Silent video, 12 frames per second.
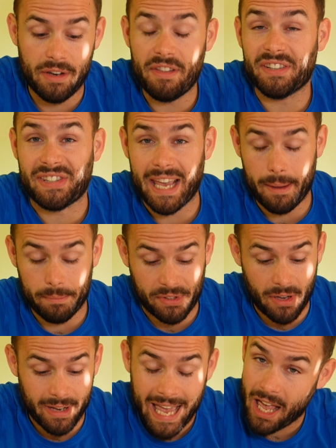into the
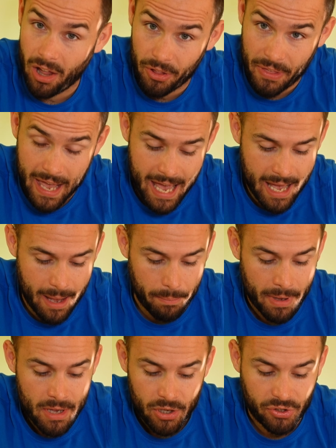Samsung Health app.
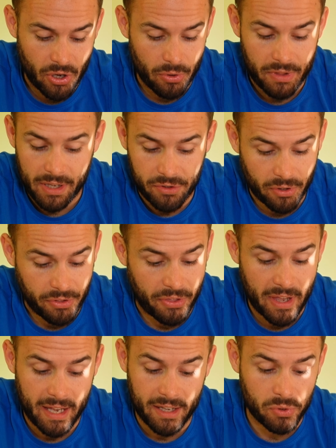So these are
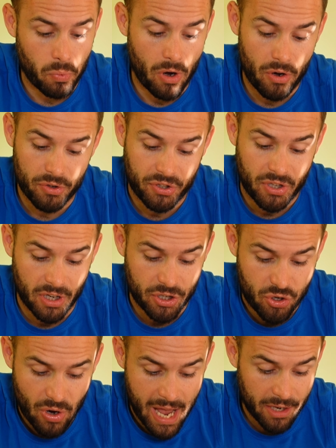things where it's going to
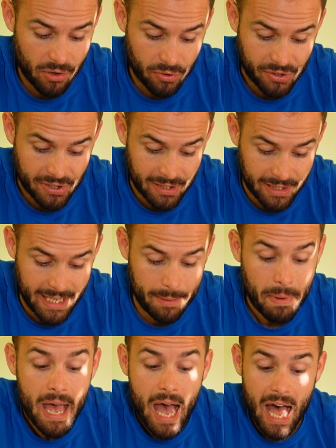track your
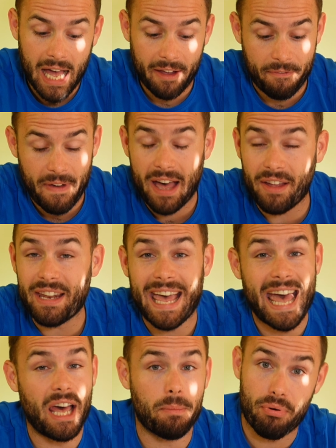sleep. I found it
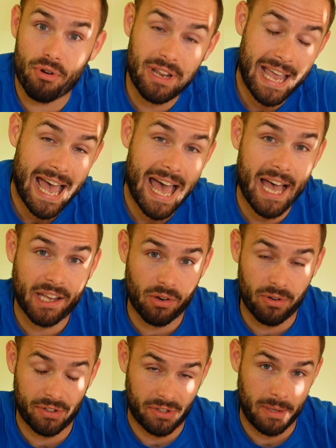had pretty
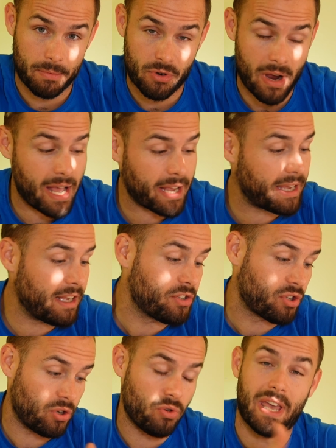accurate sleep tracking,
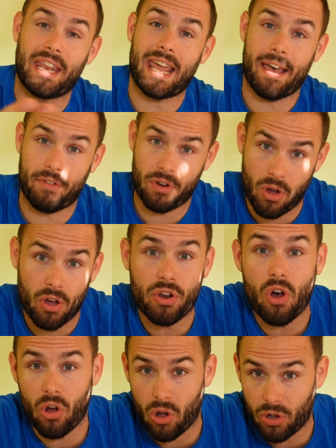so you can have it
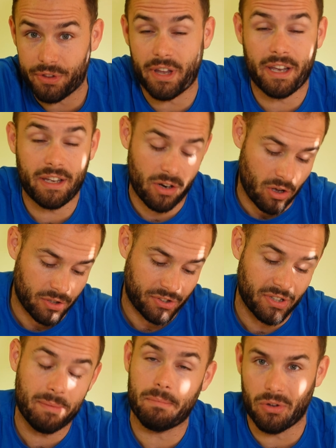on all night on
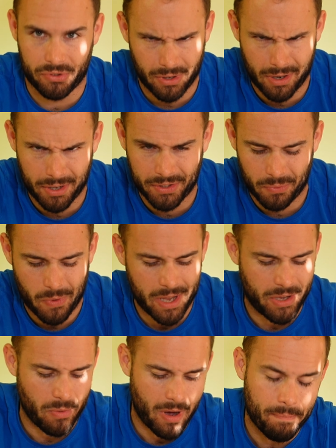sleep mode so it doesn't wake
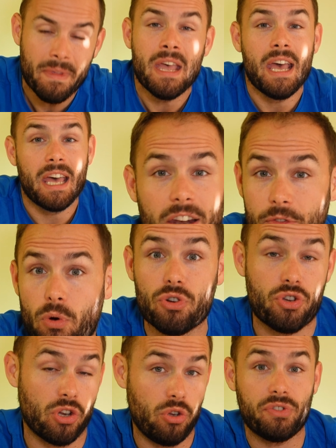you up. And of course,
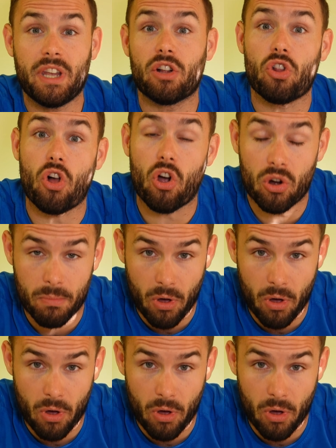you can use the alarm